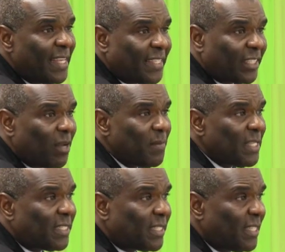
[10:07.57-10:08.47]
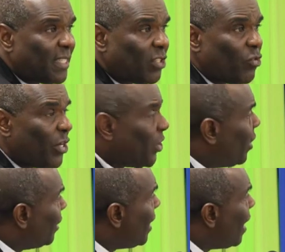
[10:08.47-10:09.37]
set up these
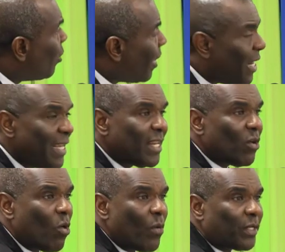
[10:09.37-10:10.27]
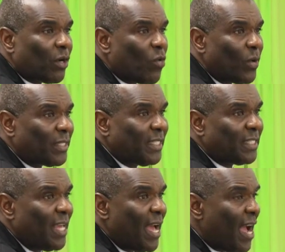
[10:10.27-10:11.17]
situations to clean our water courses